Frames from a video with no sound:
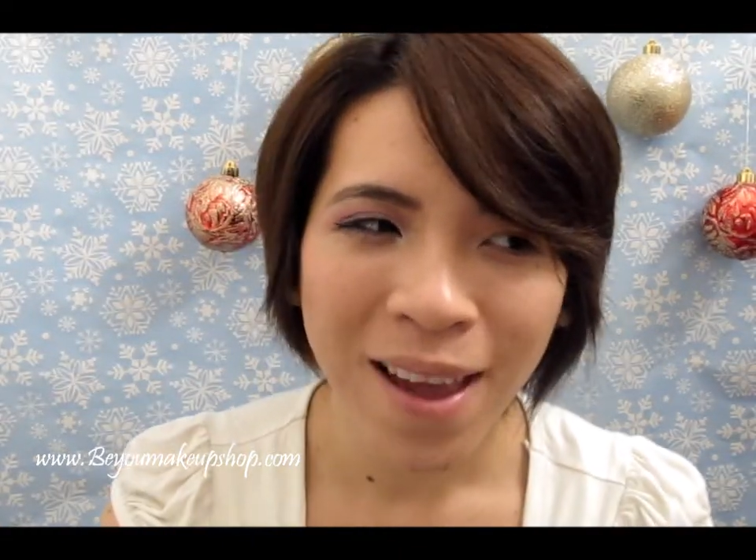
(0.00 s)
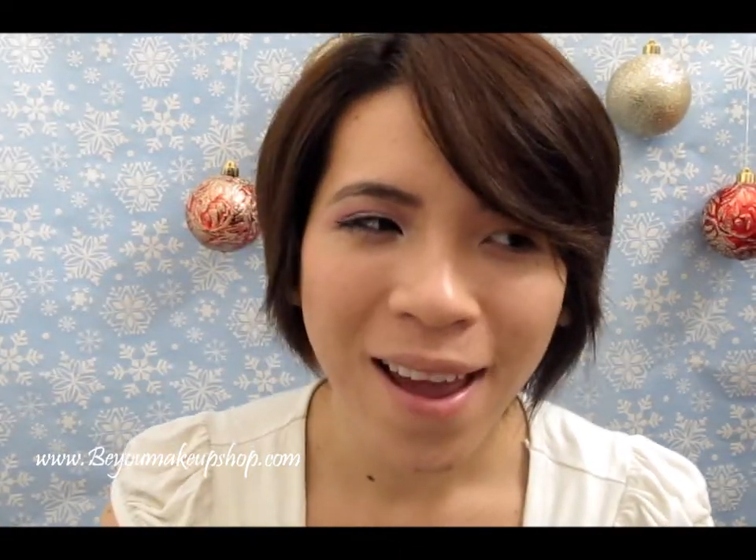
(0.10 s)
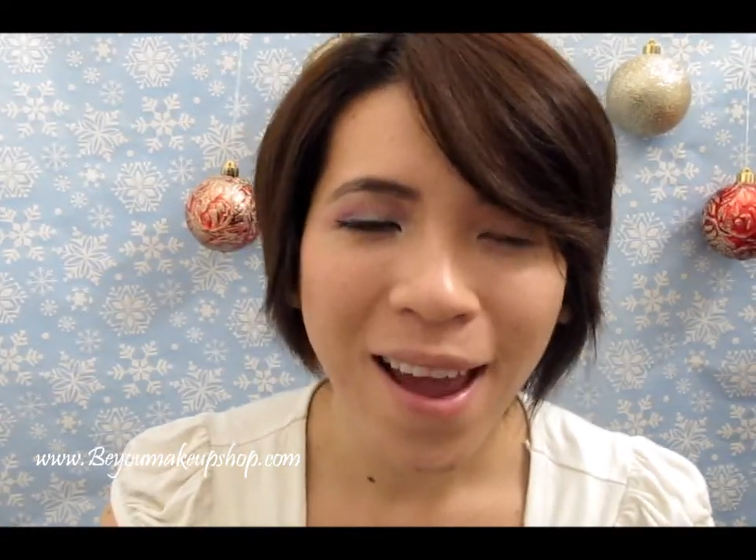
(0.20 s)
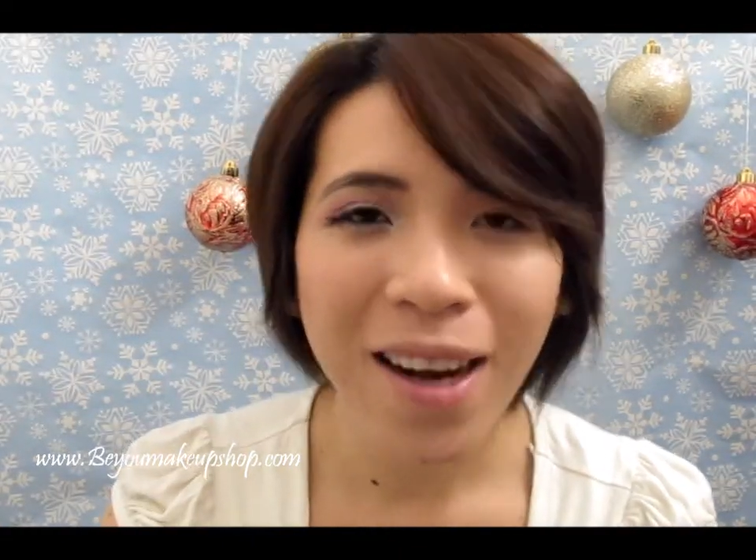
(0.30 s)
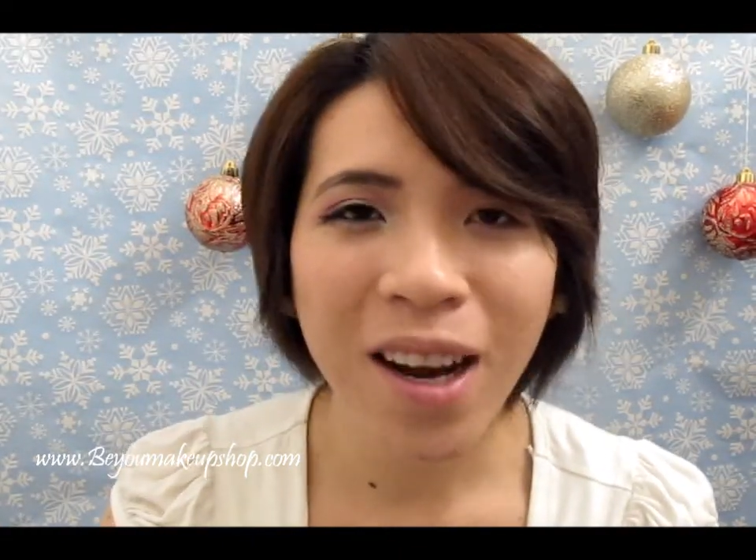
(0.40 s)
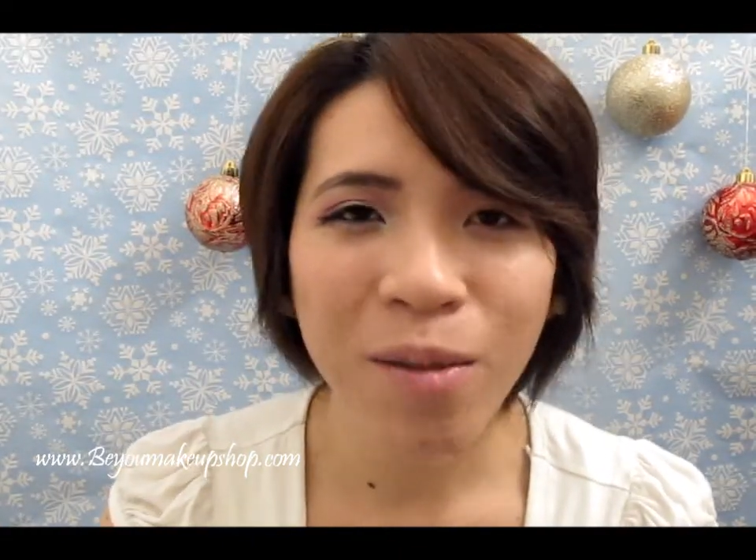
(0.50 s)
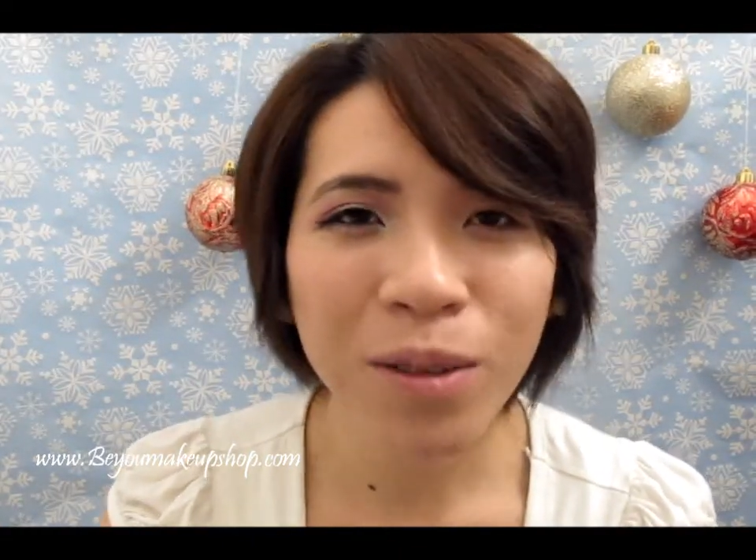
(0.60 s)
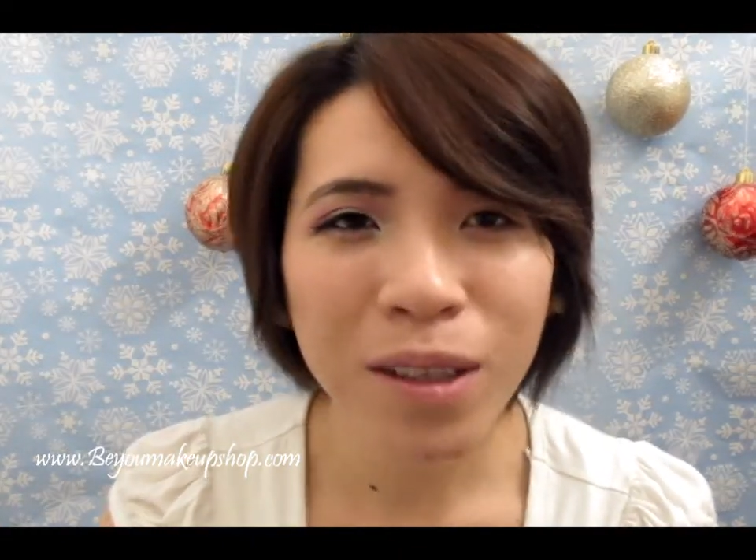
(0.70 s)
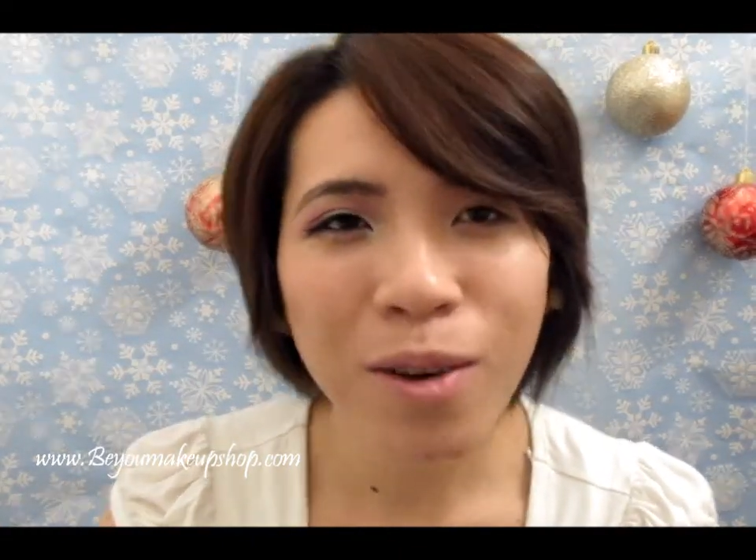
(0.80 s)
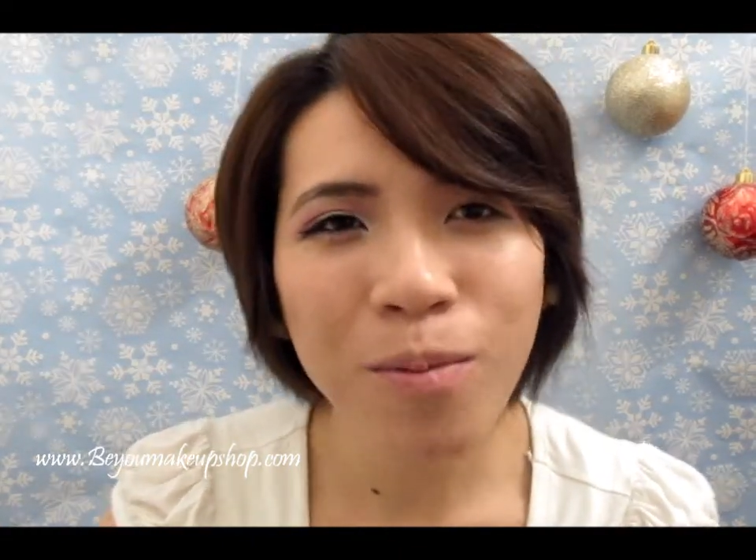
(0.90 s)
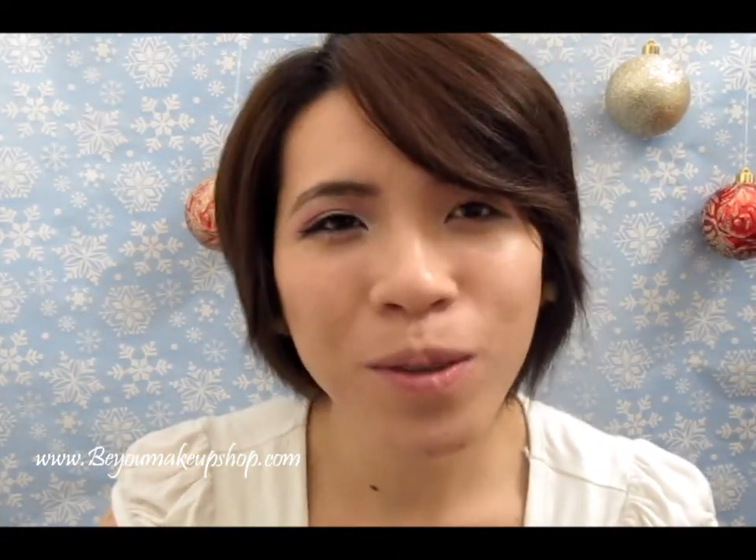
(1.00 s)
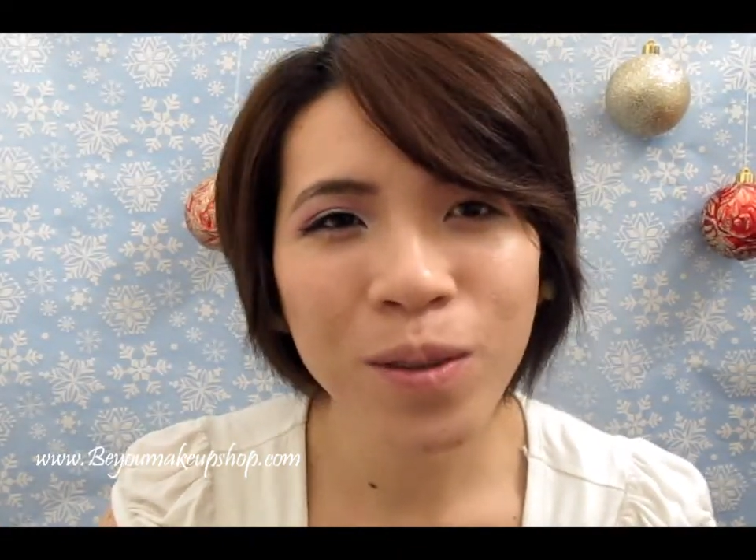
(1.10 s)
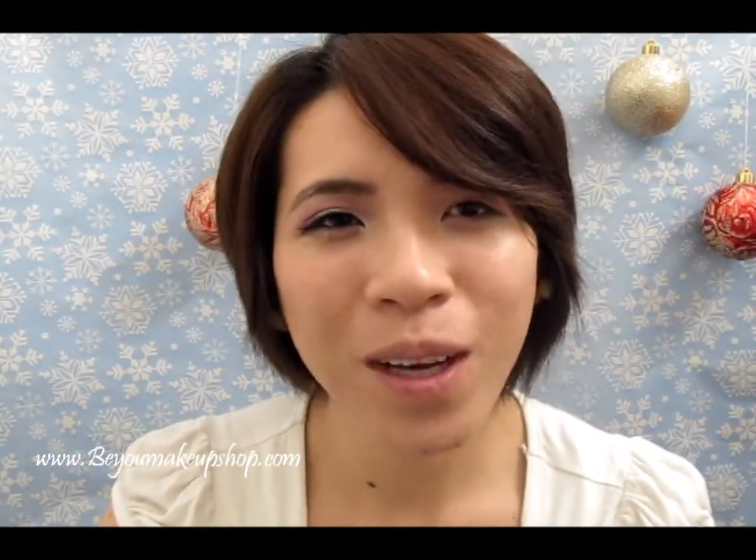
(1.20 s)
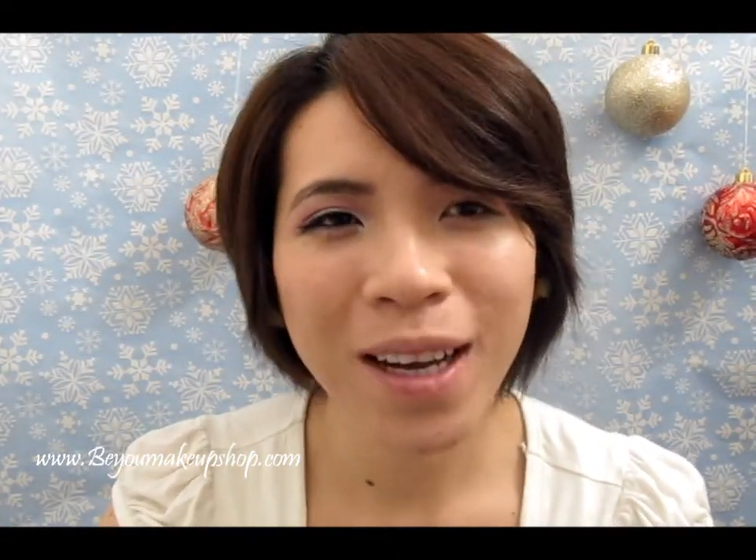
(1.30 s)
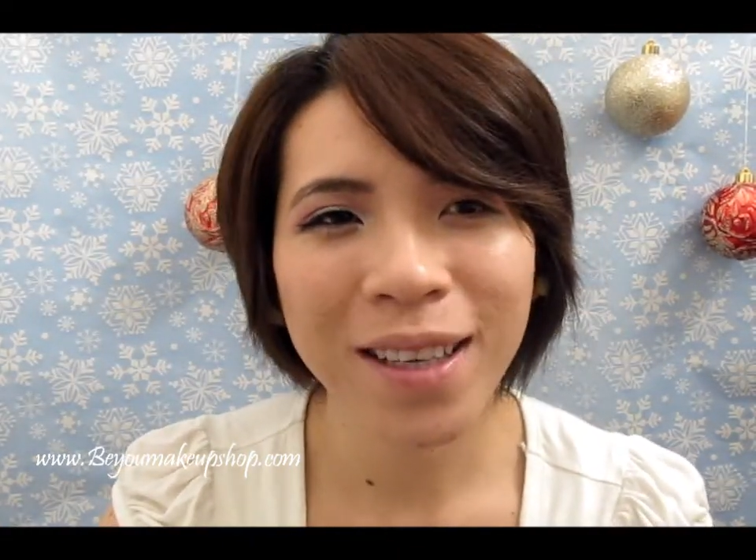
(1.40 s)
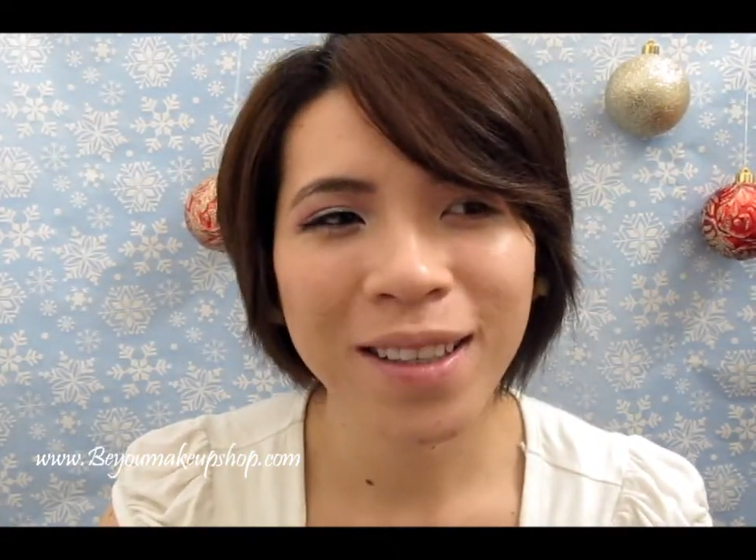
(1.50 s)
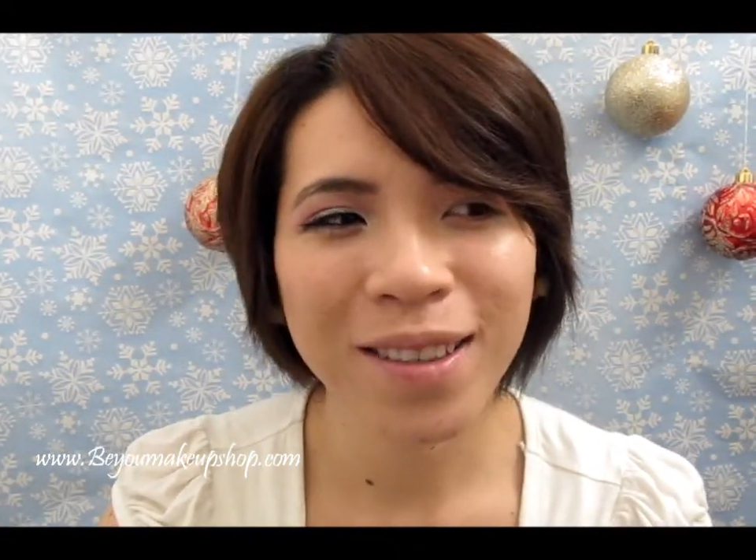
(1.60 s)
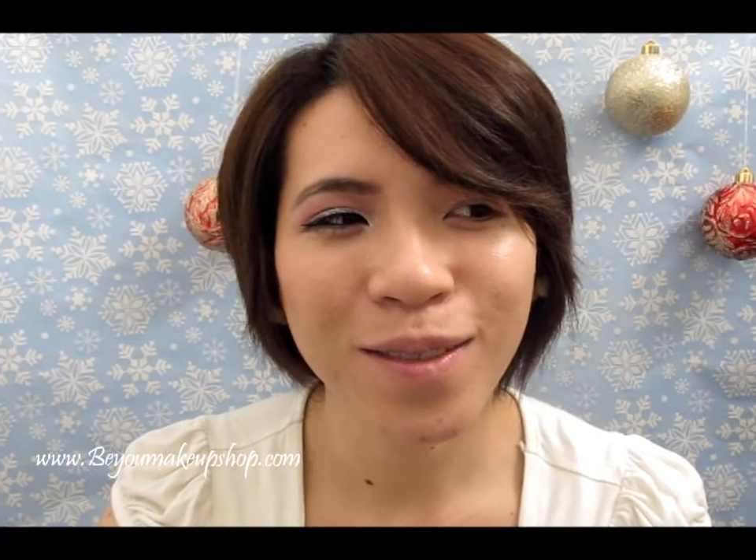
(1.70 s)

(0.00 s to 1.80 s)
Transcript: And I really hope you guys